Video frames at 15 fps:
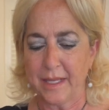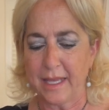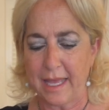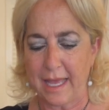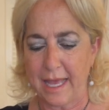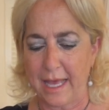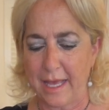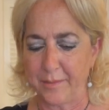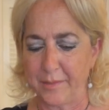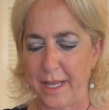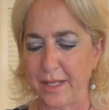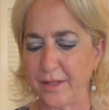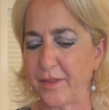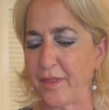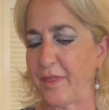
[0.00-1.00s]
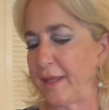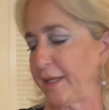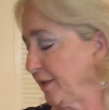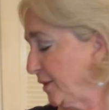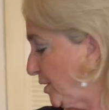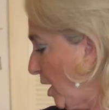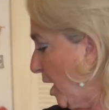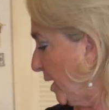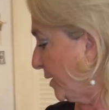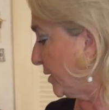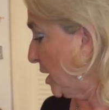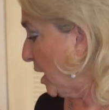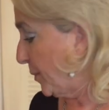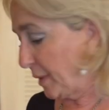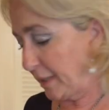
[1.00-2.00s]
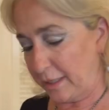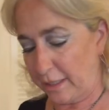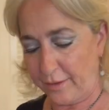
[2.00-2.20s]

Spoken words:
Nice thick sauce, but